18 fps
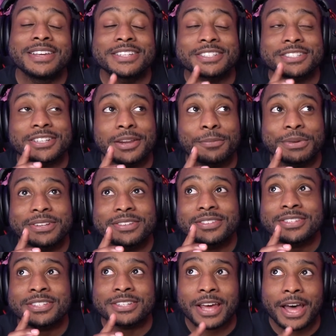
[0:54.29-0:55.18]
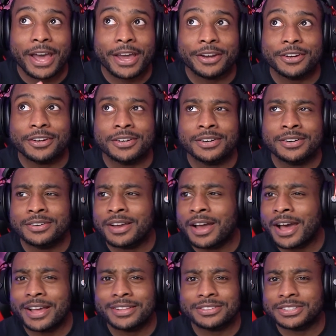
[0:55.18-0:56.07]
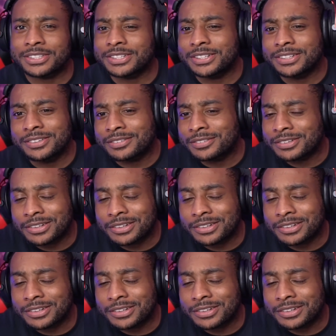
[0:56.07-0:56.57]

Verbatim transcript: cinnamon cider hot tea.